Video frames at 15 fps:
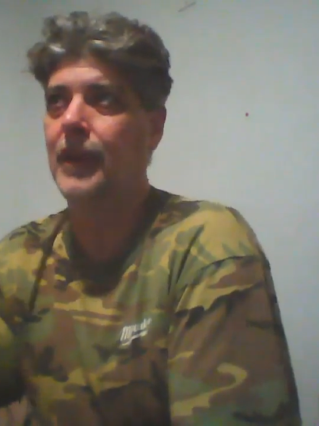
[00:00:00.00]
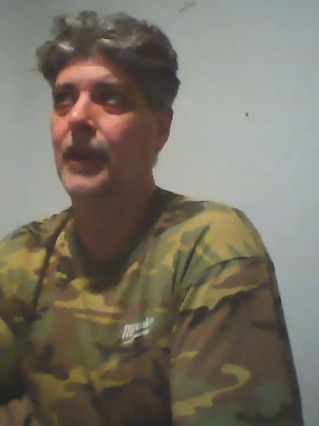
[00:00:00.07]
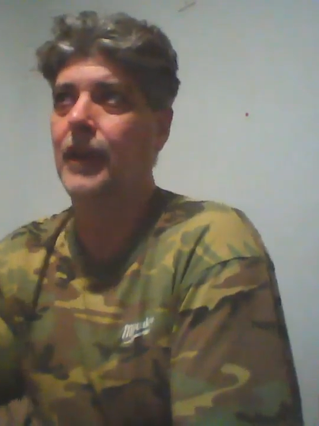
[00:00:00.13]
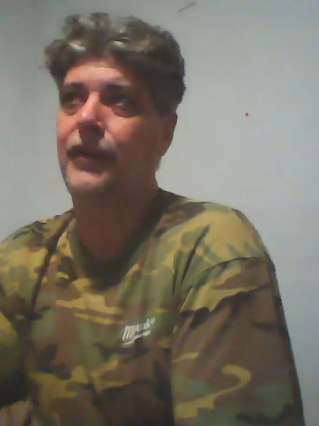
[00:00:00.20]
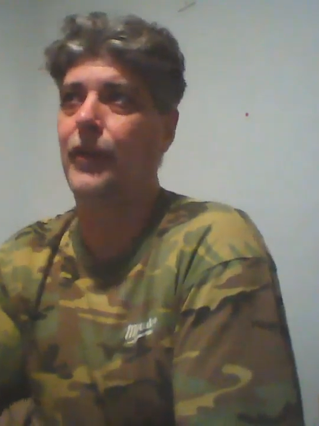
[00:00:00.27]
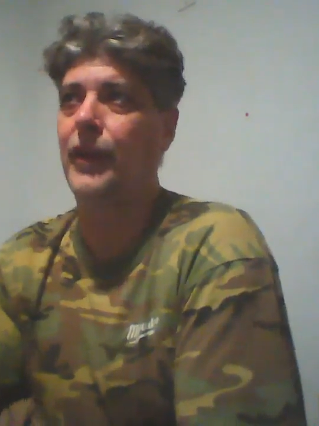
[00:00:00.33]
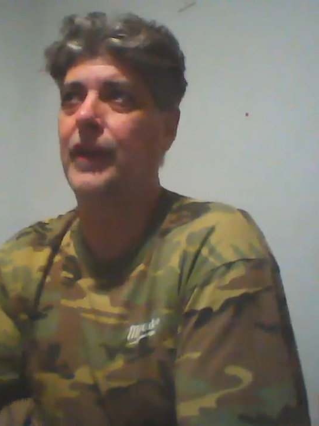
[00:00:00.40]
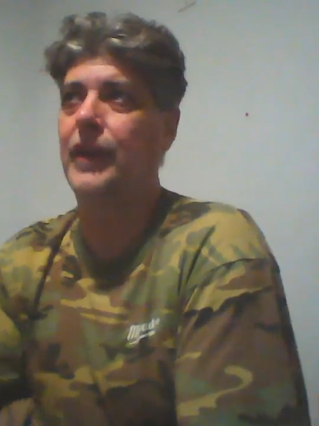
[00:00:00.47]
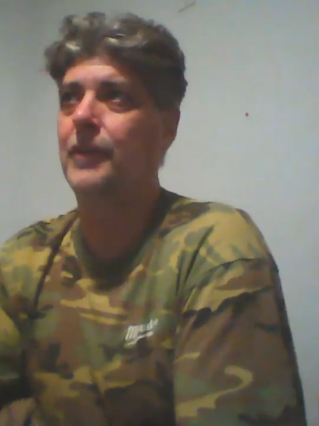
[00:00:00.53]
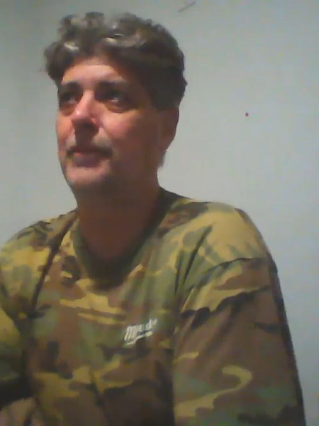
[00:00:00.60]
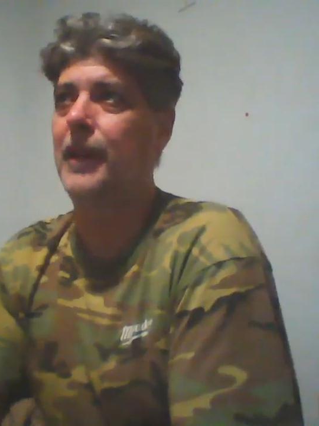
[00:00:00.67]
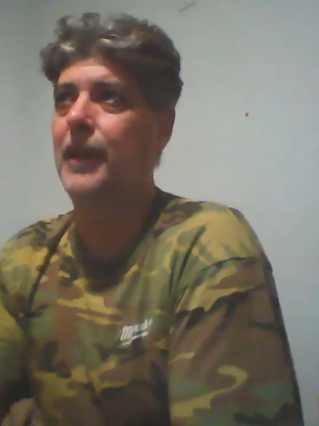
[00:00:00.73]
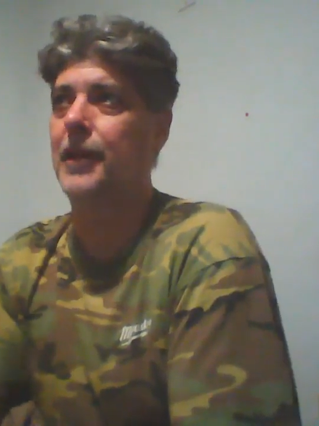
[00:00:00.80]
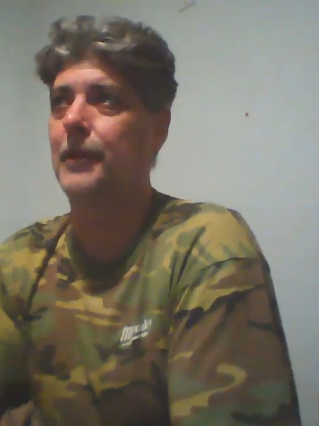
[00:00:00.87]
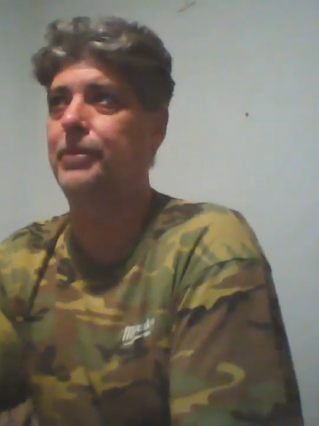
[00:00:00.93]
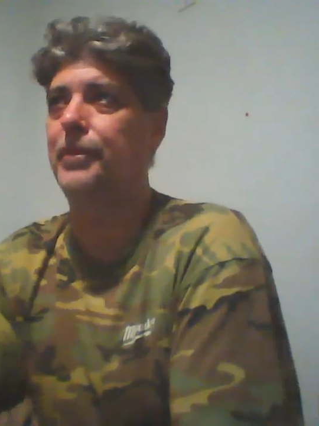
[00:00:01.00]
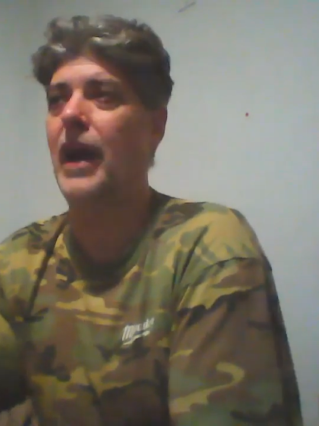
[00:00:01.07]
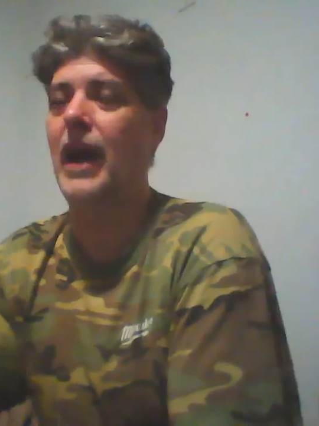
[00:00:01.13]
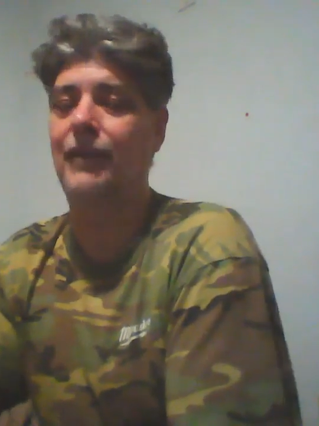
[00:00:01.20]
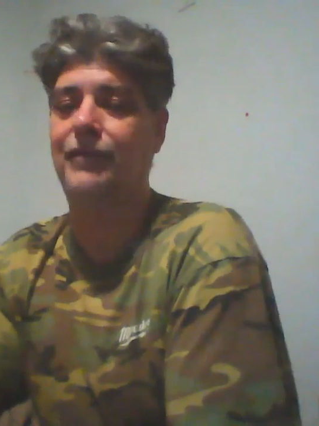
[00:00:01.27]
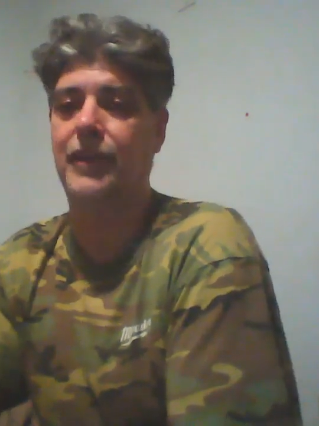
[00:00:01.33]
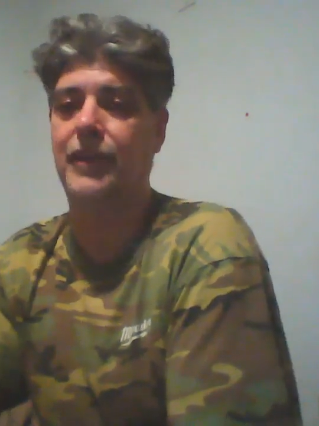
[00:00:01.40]
so they could make a
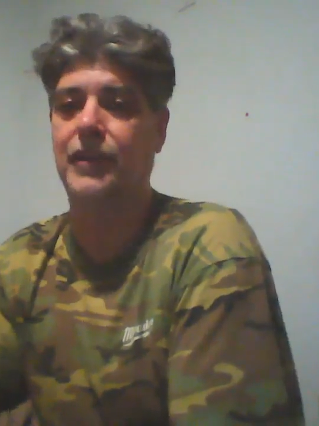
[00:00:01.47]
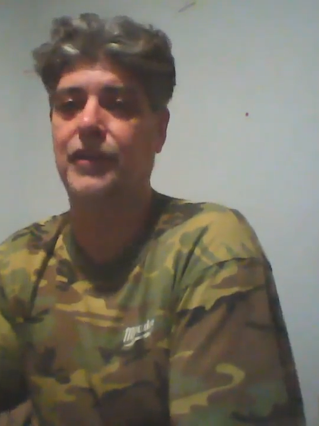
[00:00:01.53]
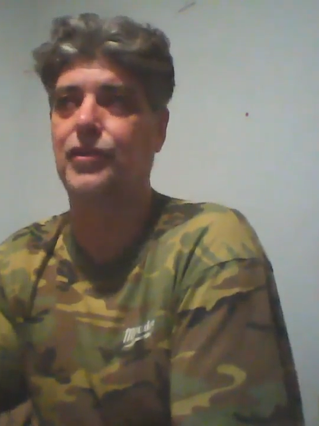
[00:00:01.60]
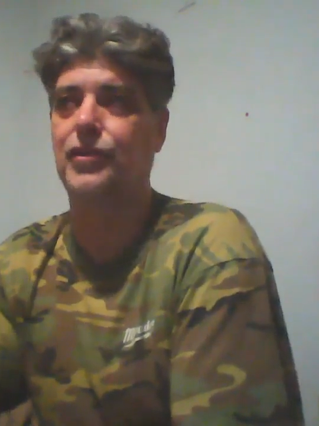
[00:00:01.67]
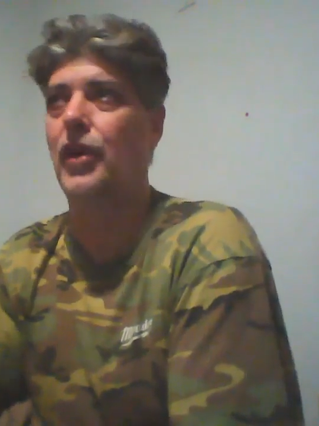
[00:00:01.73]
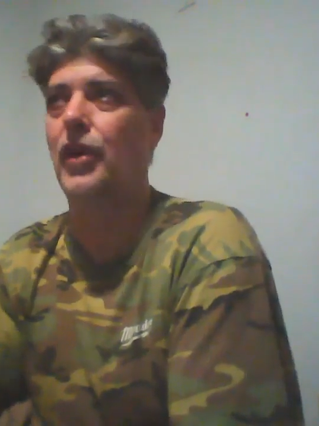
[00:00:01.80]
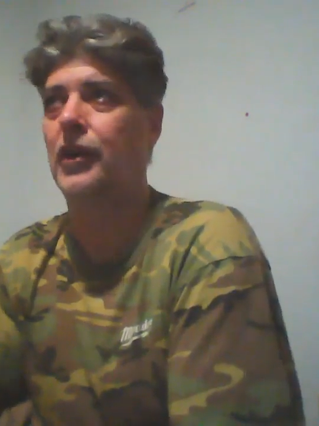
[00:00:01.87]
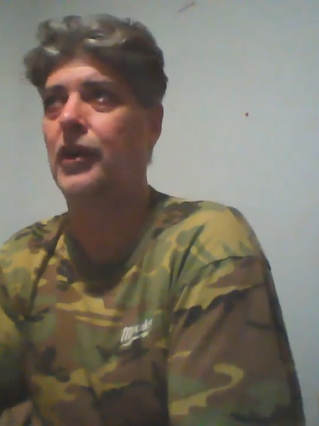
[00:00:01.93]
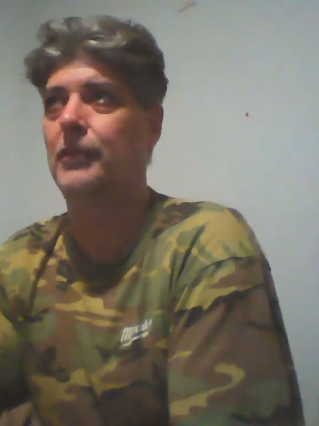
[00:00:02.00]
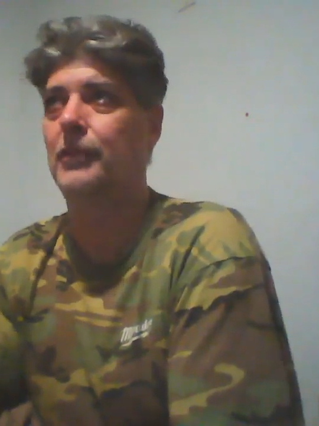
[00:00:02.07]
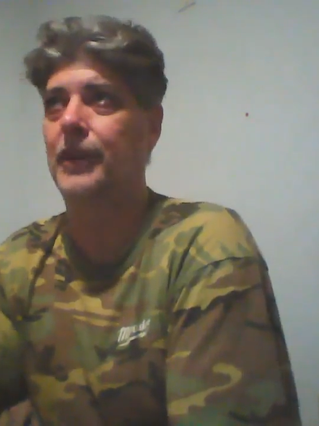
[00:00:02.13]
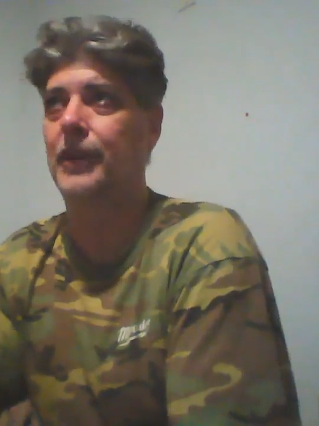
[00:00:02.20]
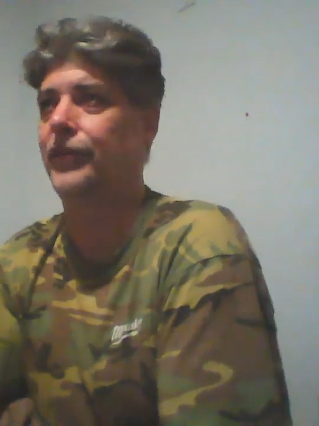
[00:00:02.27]
profit and drug me.